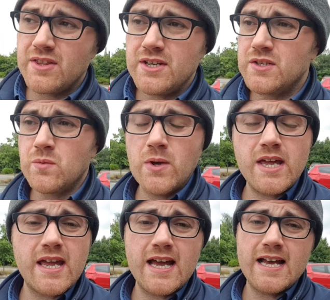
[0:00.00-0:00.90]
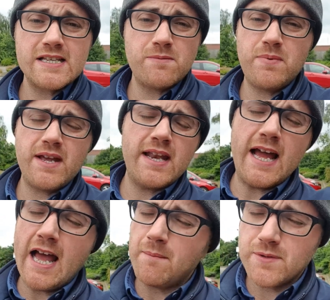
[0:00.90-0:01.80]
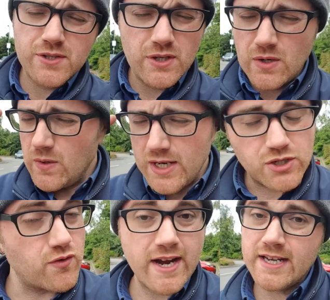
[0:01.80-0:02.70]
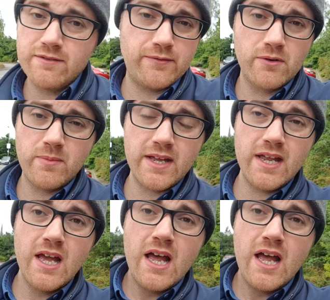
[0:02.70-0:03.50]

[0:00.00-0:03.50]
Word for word: this week has been absolutely draining for me.